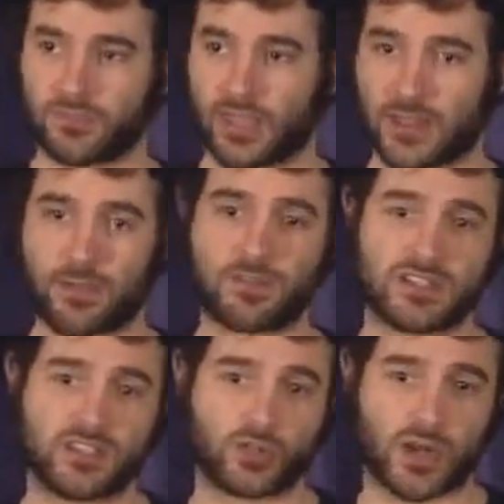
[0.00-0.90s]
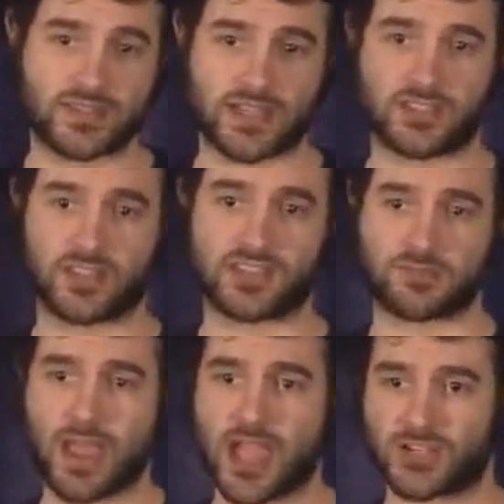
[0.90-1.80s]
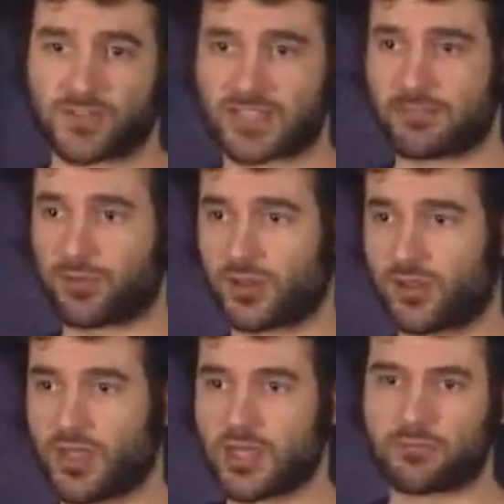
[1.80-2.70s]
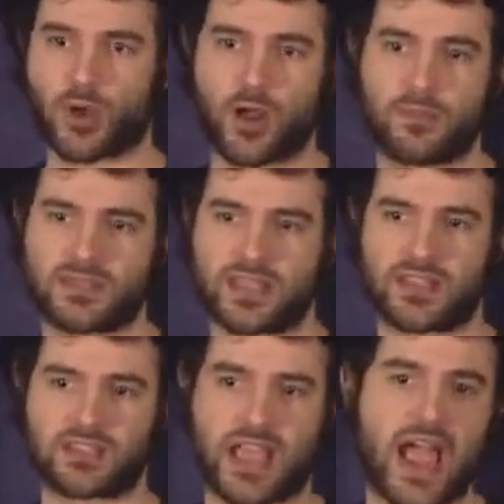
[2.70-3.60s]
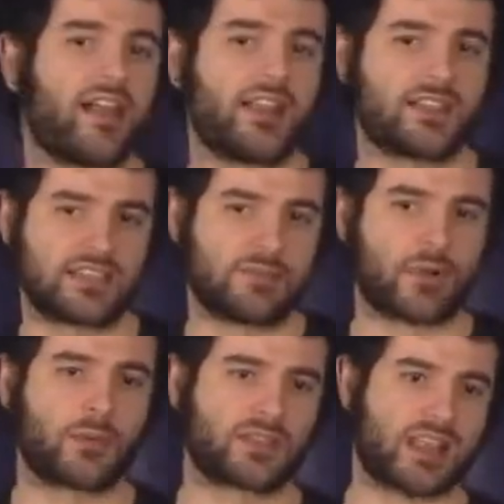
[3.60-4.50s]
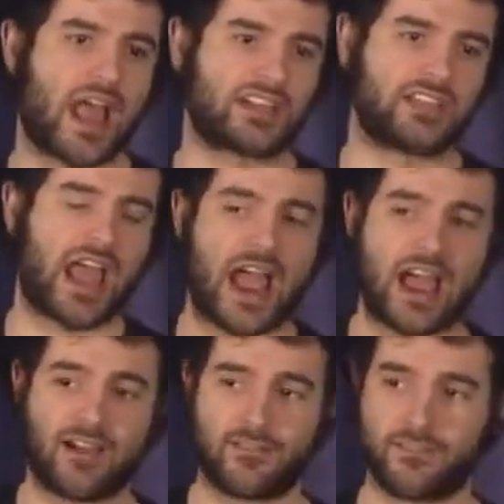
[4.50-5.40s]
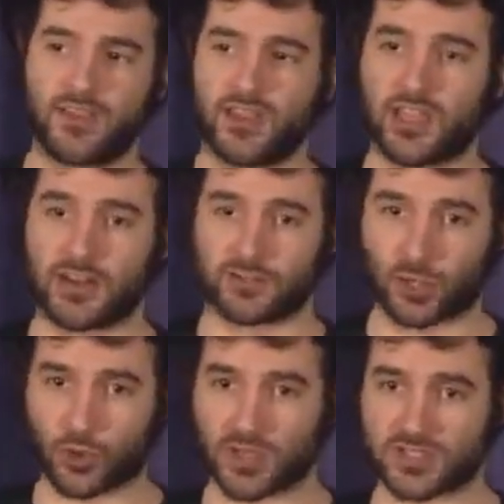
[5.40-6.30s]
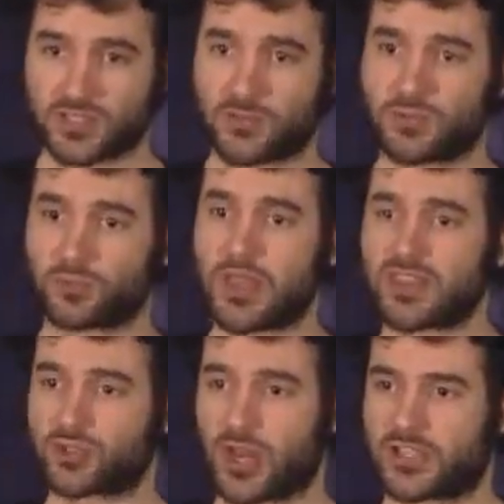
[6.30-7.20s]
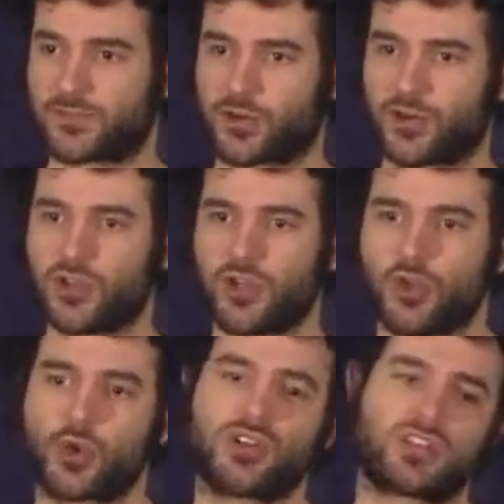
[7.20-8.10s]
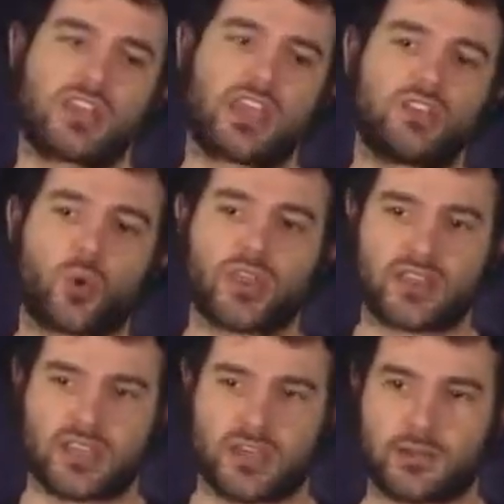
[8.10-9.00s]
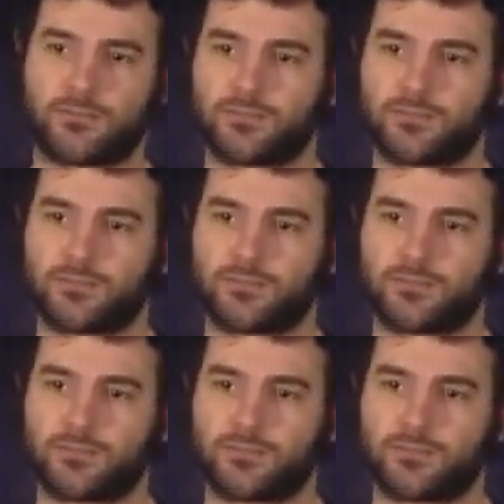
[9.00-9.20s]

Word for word: And if you ever see a transaction that doesn't match, for example, Bob is sending to Alice, and Bob doesn't actually have enough tokens to make this transfer, you can just ignore that data,